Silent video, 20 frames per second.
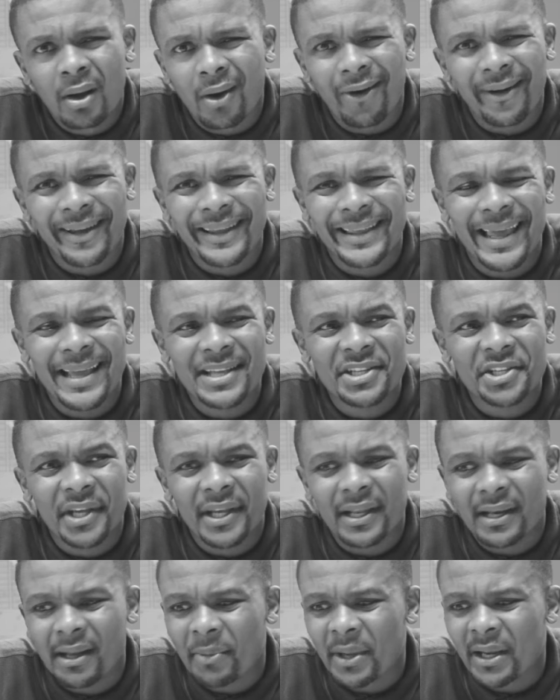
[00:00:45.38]
engaging
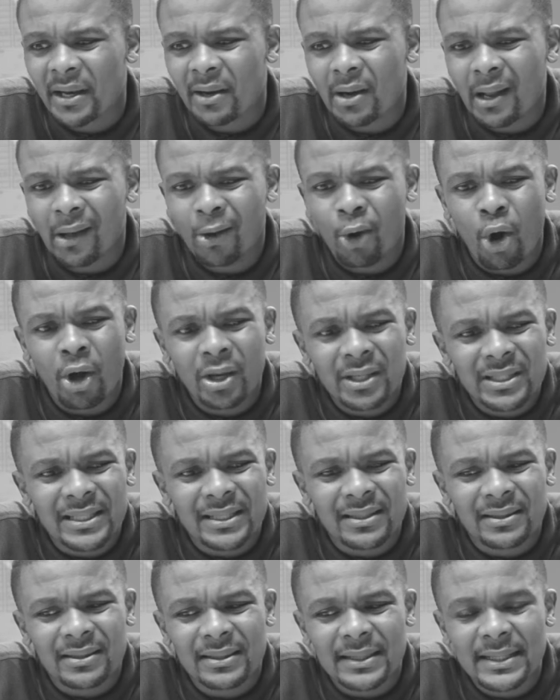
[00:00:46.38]
in. I mean, in our
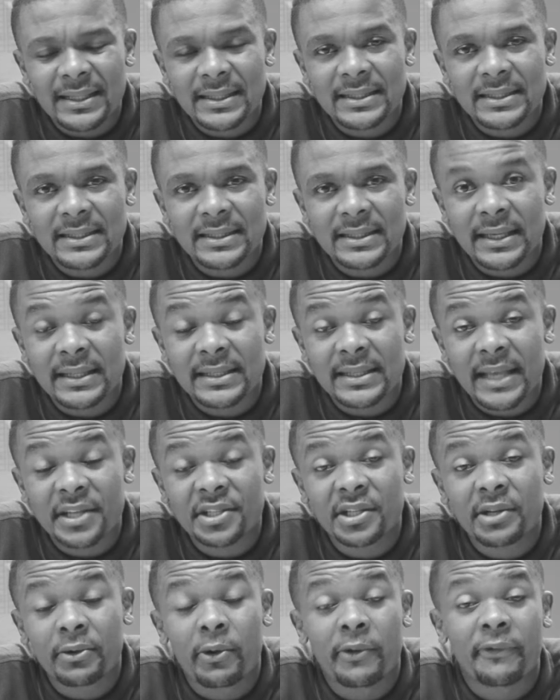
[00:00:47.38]
content, it's
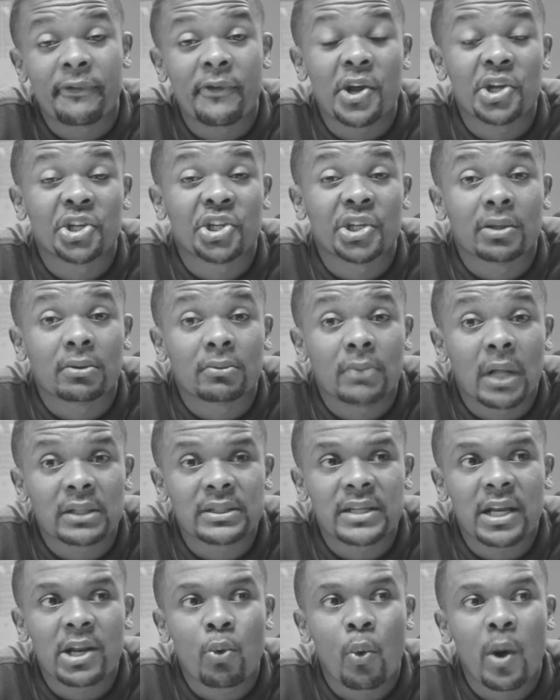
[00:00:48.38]
actually refreshing. I'll
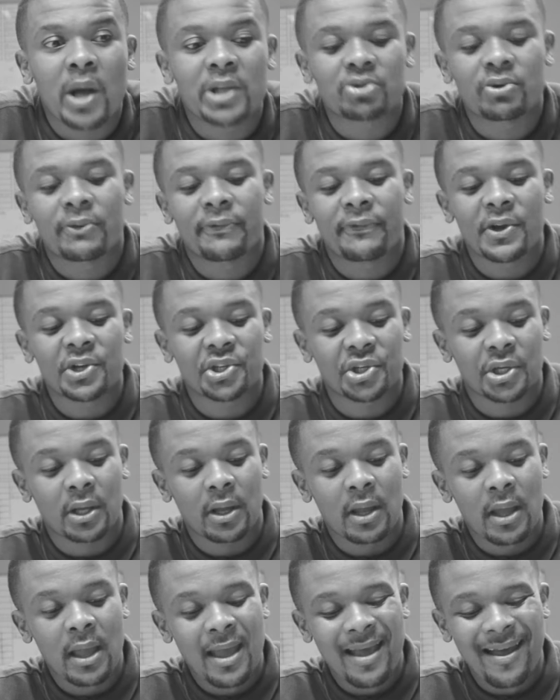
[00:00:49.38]
tell you why it's refreshing.
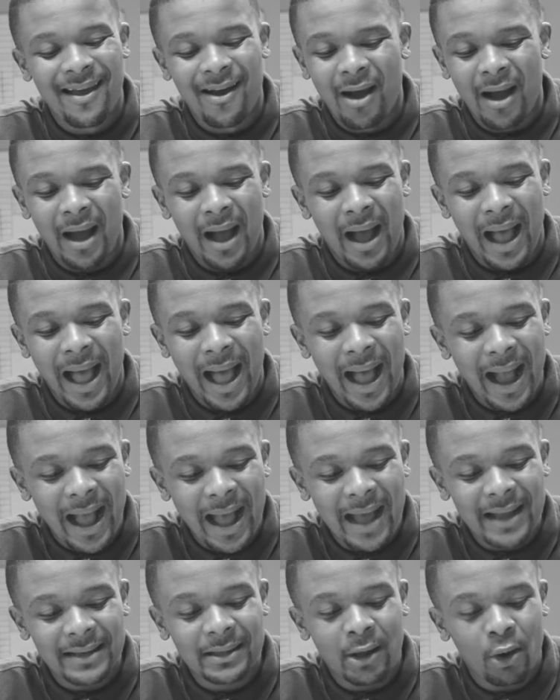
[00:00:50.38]

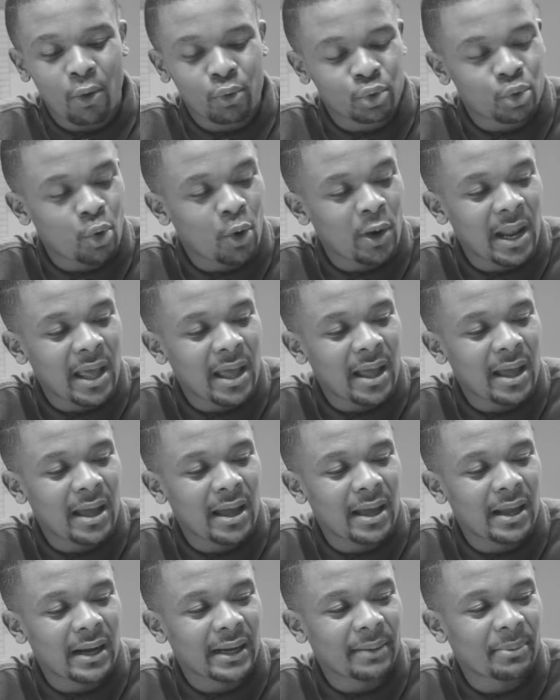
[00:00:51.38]
Hangata uthola
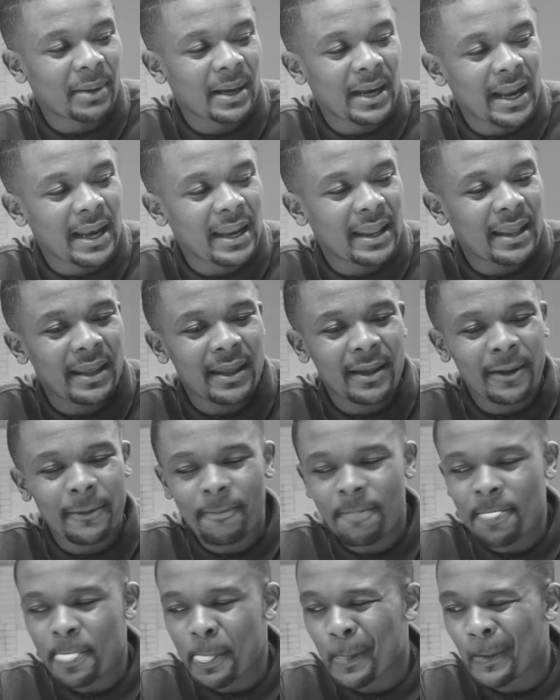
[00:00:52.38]
re bana le
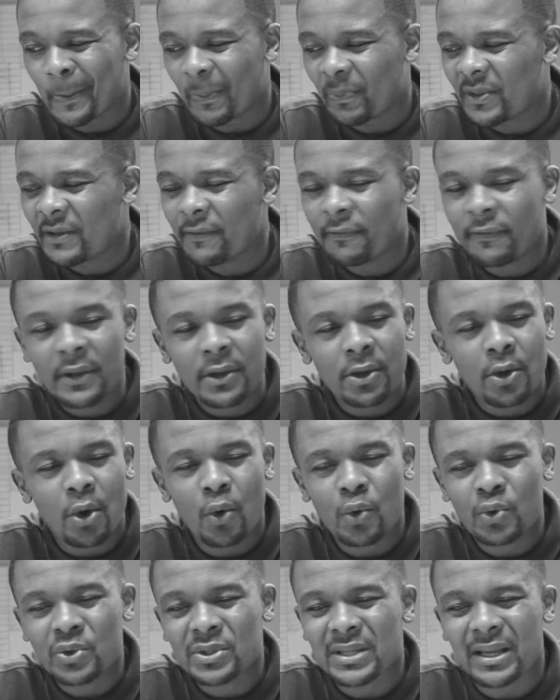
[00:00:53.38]
the
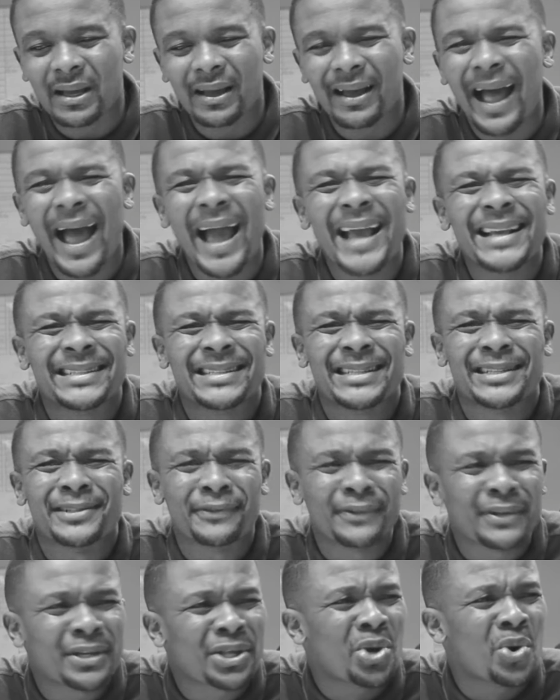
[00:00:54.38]
videos, ISIS
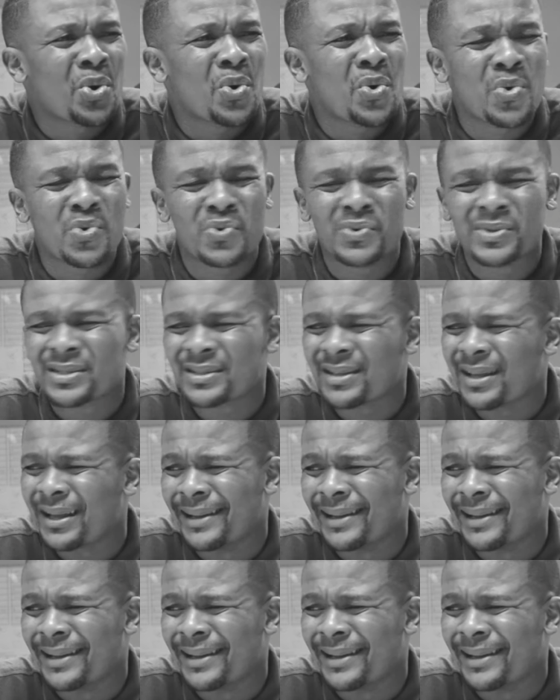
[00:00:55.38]
videos,